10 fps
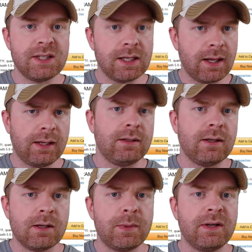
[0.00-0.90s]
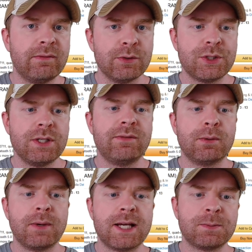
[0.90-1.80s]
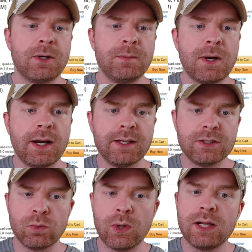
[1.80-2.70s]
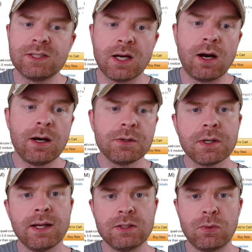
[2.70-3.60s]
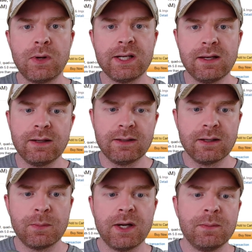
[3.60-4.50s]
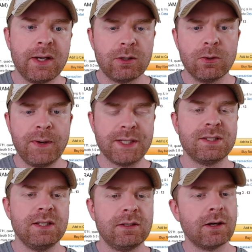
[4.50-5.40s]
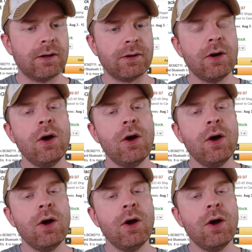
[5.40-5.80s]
the 8GB version of the Raspberry Pi as well as a 128GB microSD card.